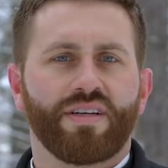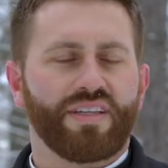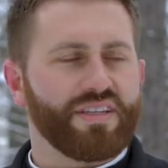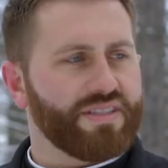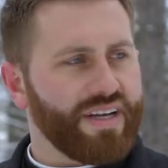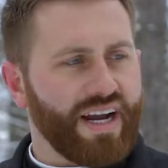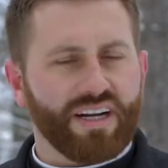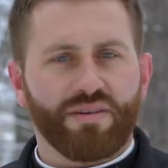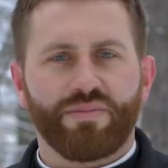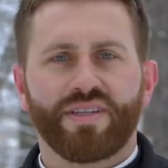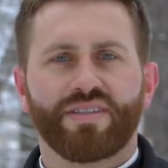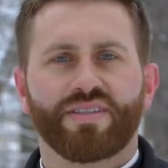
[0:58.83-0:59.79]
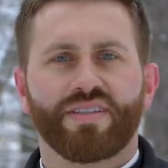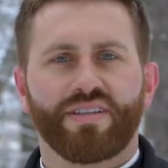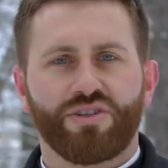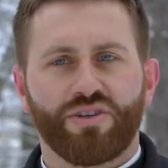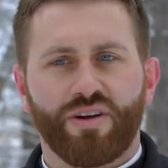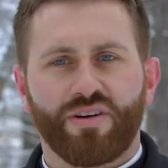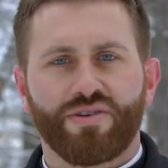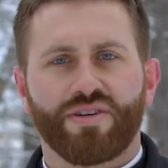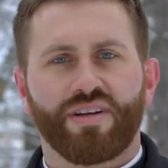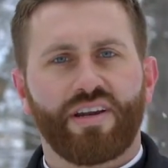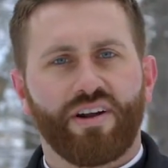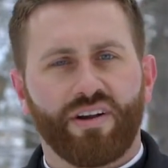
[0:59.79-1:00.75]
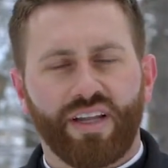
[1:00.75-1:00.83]
in the sacraments, in the church,
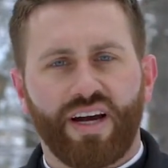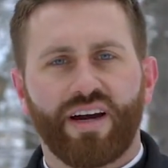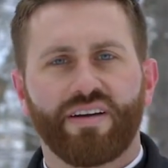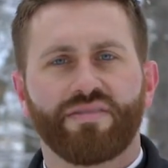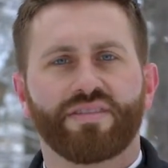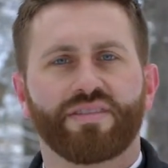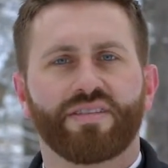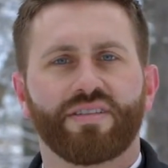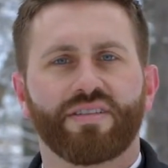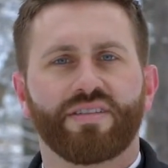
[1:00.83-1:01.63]
and in our lives.